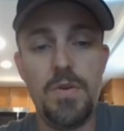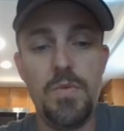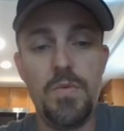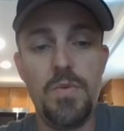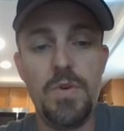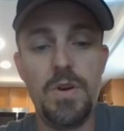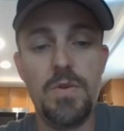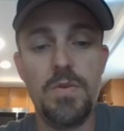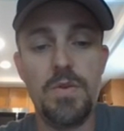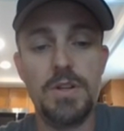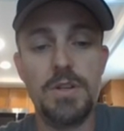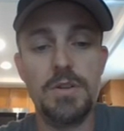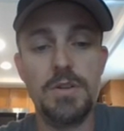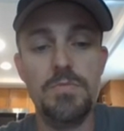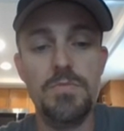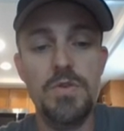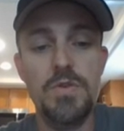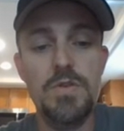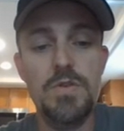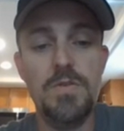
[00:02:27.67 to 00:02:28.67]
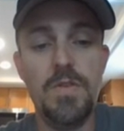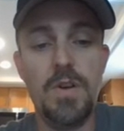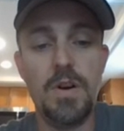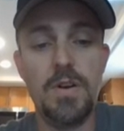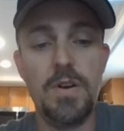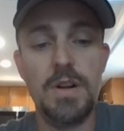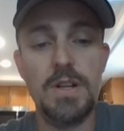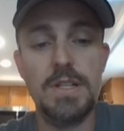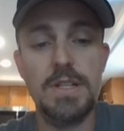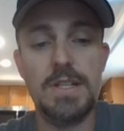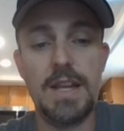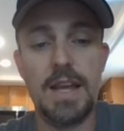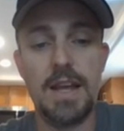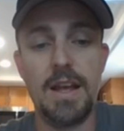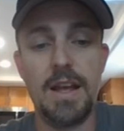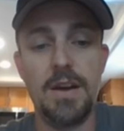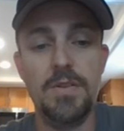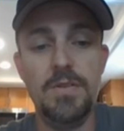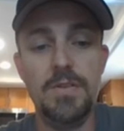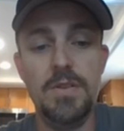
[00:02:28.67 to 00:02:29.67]
we're going to move on
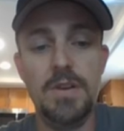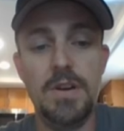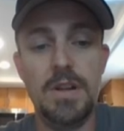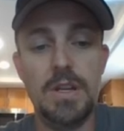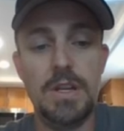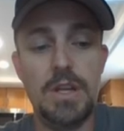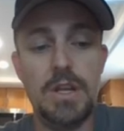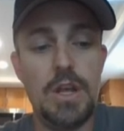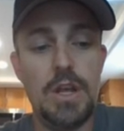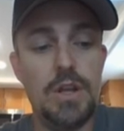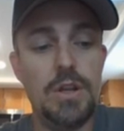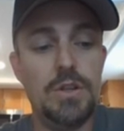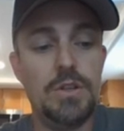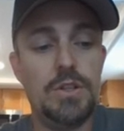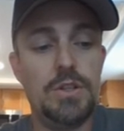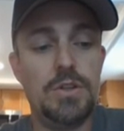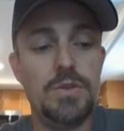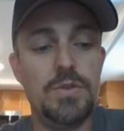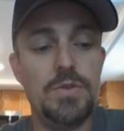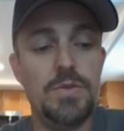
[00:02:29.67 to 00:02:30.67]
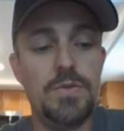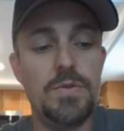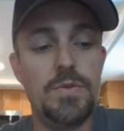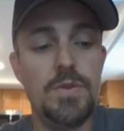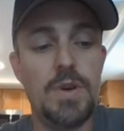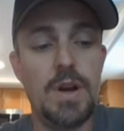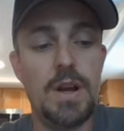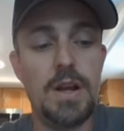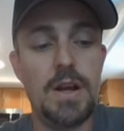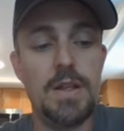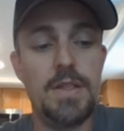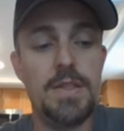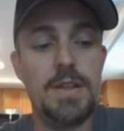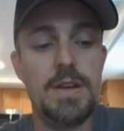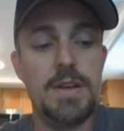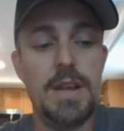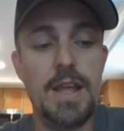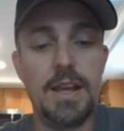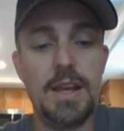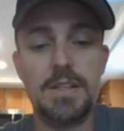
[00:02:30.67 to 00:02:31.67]
down to the
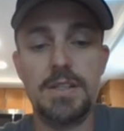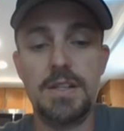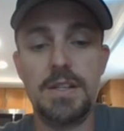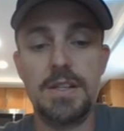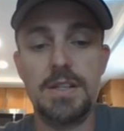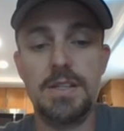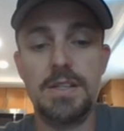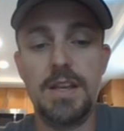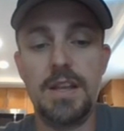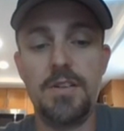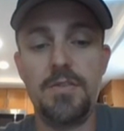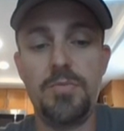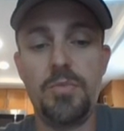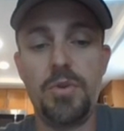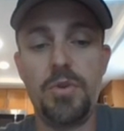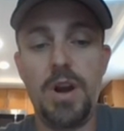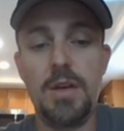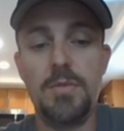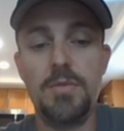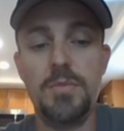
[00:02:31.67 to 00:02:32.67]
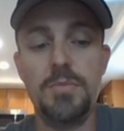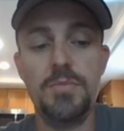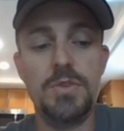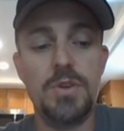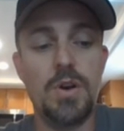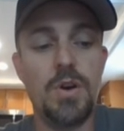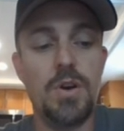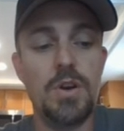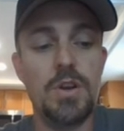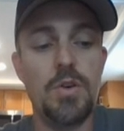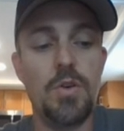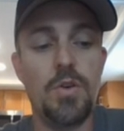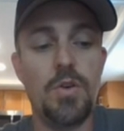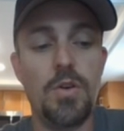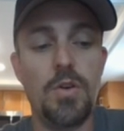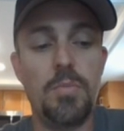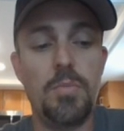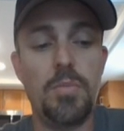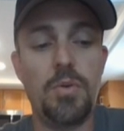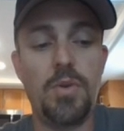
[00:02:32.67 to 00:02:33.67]
next set of problems on
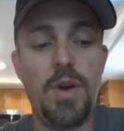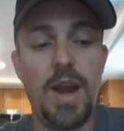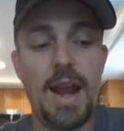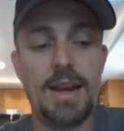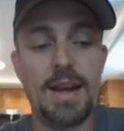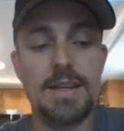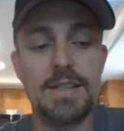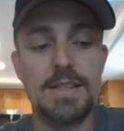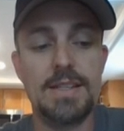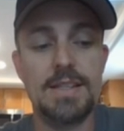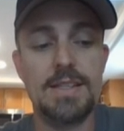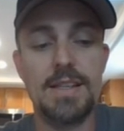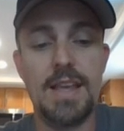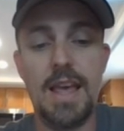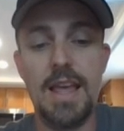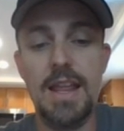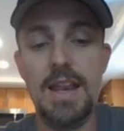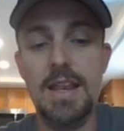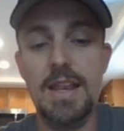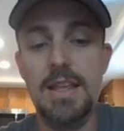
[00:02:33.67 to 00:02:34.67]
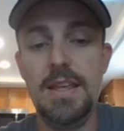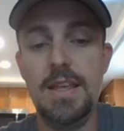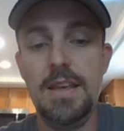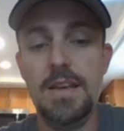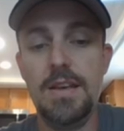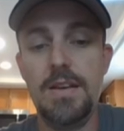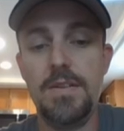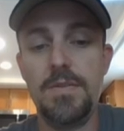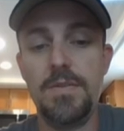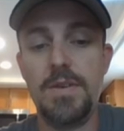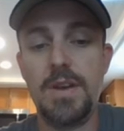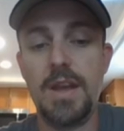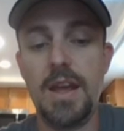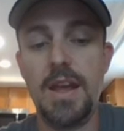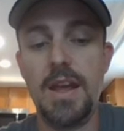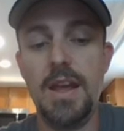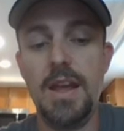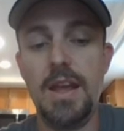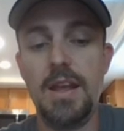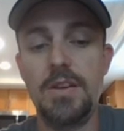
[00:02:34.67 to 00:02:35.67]
your practice set.
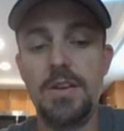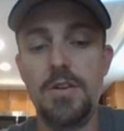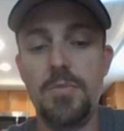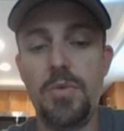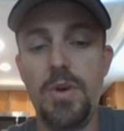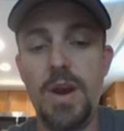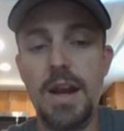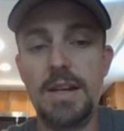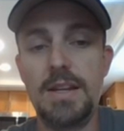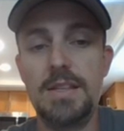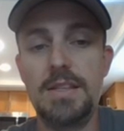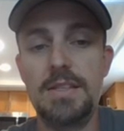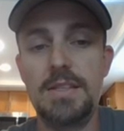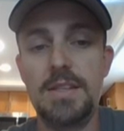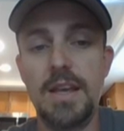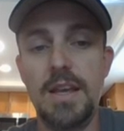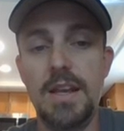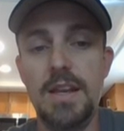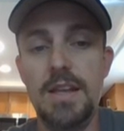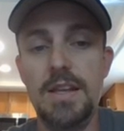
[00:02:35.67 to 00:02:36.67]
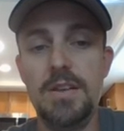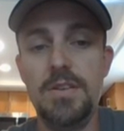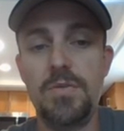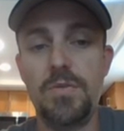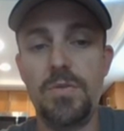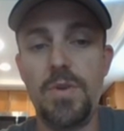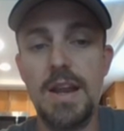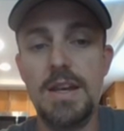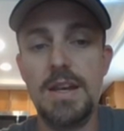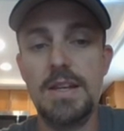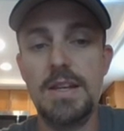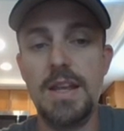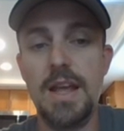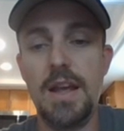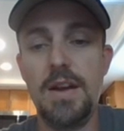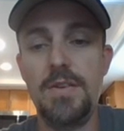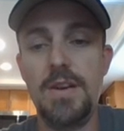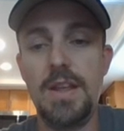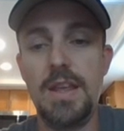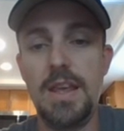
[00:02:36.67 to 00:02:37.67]
Okay, and your practice set is right
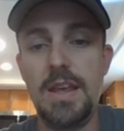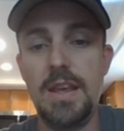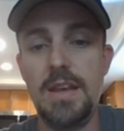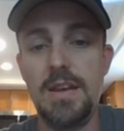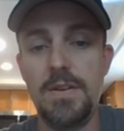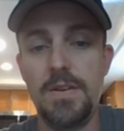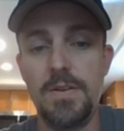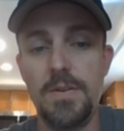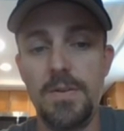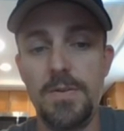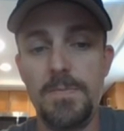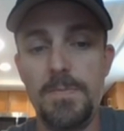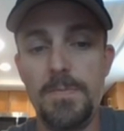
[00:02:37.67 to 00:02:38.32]
down here.